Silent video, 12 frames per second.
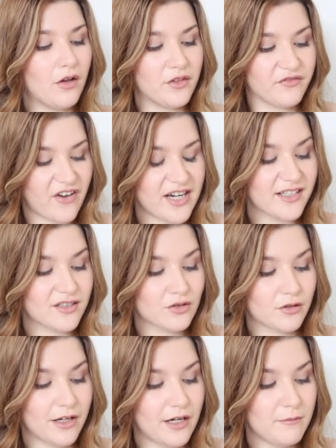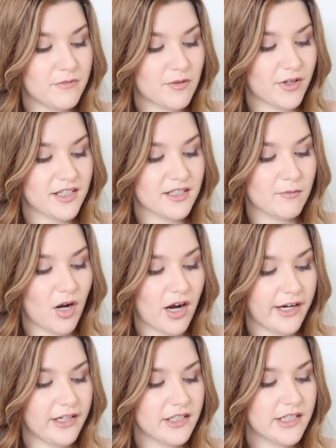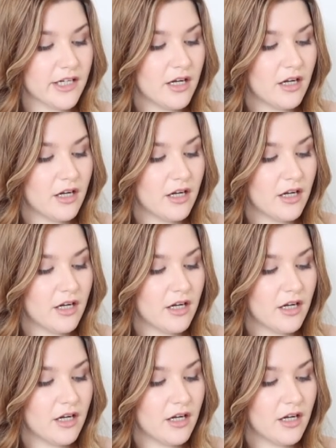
The face cream springs to mind.